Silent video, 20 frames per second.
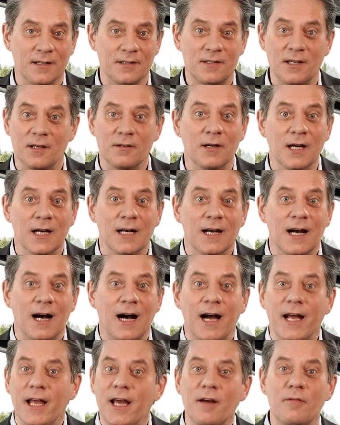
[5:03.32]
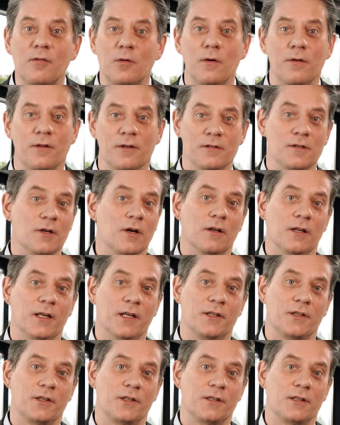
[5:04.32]
so I have all the
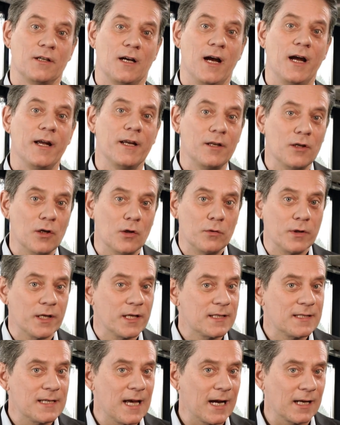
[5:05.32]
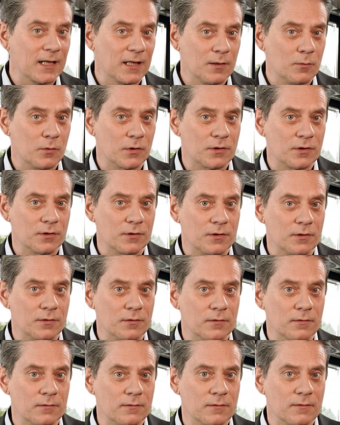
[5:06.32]
knowledge. I know exactly what to
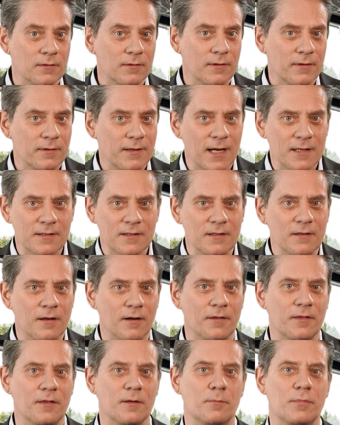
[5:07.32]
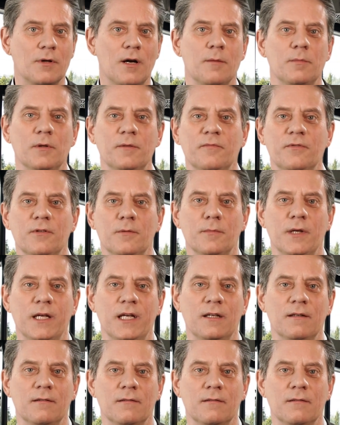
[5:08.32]
do. That's not the problem for me.